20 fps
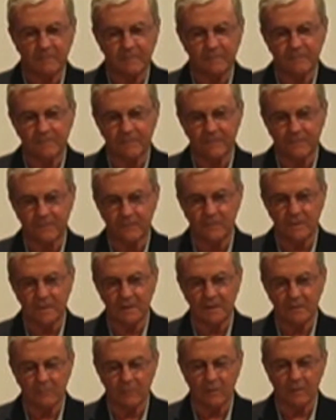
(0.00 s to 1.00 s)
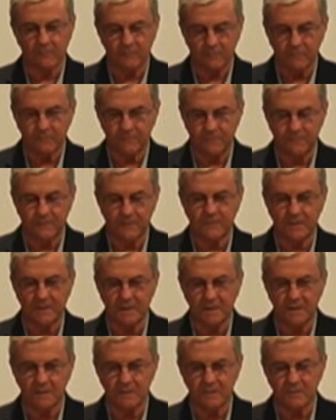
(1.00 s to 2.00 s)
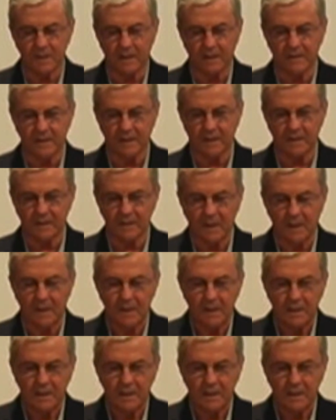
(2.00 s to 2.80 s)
50 years, I think,